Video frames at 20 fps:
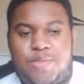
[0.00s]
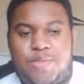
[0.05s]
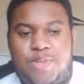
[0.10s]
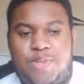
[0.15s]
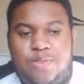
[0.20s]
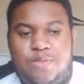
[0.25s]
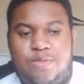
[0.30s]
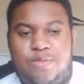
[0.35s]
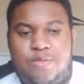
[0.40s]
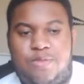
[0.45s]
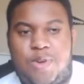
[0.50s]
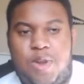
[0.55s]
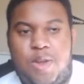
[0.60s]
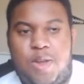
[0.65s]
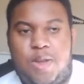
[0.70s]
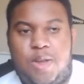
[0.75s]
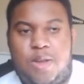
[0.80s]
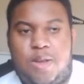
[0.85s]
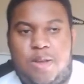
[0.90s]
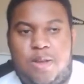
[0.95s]
to
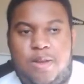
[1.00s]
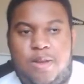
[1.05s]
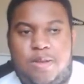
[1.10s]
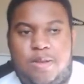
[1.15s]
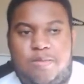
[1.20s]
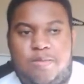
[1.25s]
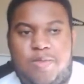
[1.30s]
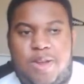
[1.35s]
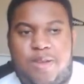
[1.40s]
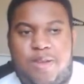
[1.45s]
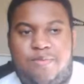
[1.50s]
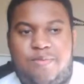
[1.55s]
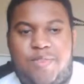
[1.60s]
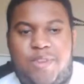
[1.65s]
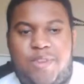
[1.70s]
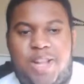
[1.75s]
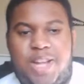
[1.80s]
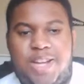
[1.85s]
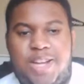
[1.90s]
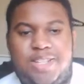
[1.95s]
become
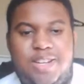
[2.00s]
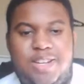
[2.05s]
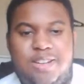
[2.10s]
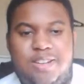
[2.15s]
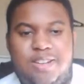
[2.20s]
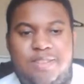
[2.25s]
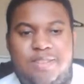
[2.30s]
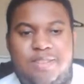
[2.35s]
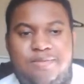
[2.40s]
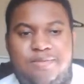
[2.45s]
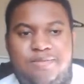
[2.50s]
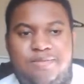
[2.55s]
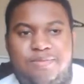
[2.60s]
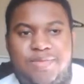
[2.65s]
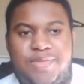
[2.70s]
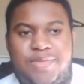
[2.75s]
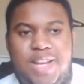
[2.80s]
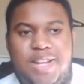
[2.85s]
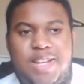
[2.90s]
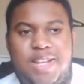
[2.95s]
a legend
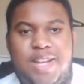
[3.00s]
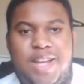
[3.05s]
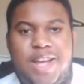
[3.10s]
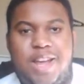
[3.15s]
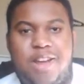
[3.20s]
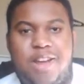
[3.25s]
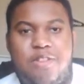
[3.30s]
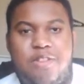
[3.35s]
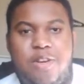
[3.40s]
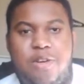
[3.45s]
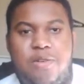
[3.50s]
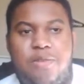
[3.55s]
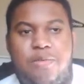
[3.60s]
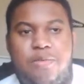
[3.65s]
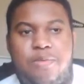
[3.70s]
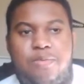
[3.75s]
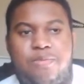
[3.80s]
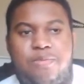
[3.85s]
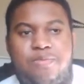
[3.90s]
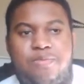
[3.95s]
and a hero,